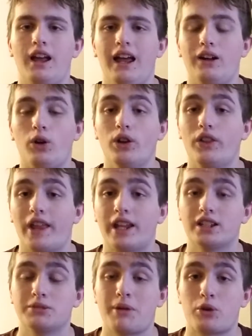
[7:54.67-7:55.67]
only thing
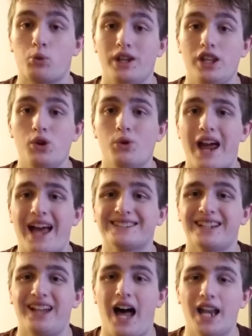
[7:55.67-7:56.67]
is about the Wii U, it has a
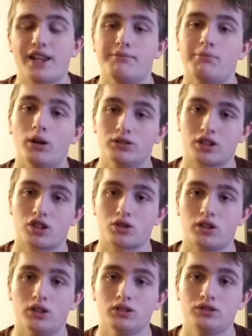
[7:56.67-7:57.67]
lot of motion
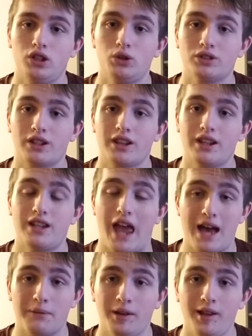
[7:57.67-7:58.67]
controls using the
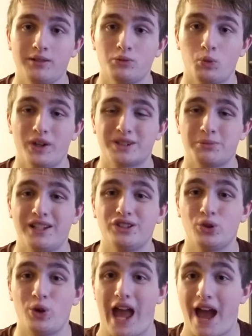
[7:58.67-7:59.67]
tablet, which means
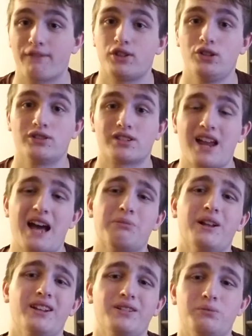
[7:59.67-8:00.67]
you have to use the
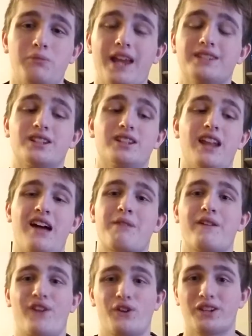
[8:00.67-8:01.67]
tablet. Makes it not my
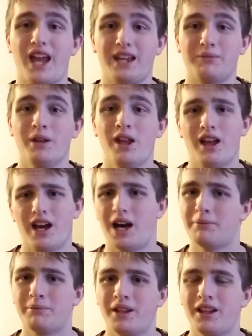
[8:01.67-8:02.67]
favorite game.
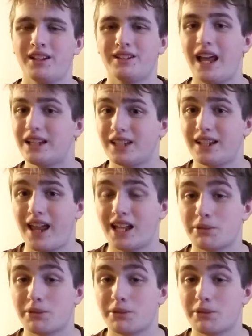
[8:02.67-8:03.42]
Not saying that it's a